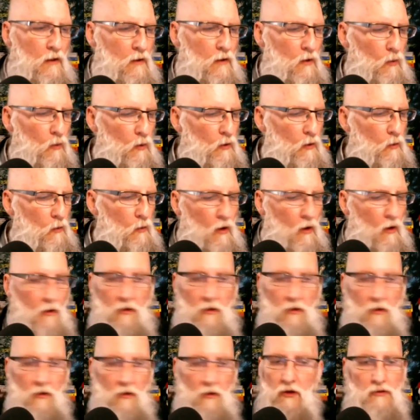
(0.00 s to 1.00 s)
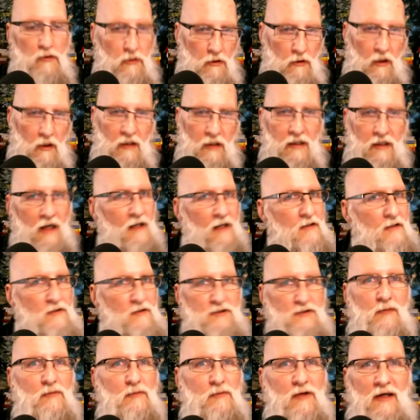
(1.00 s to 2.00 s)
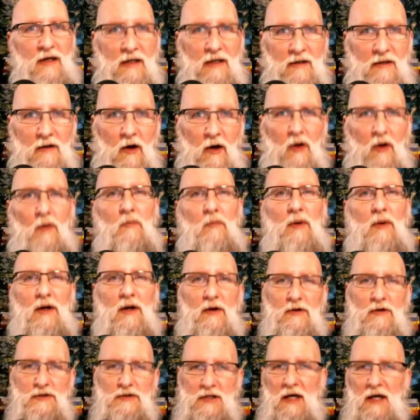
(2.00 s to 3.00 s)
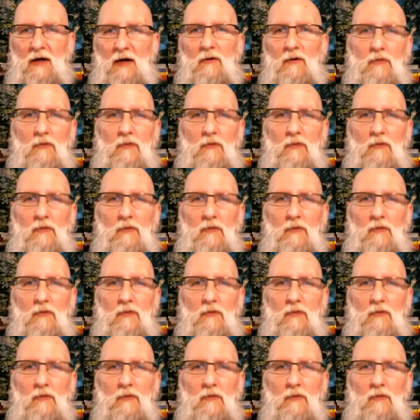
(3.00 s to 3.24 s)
We want you again, same thing on a bigger scale,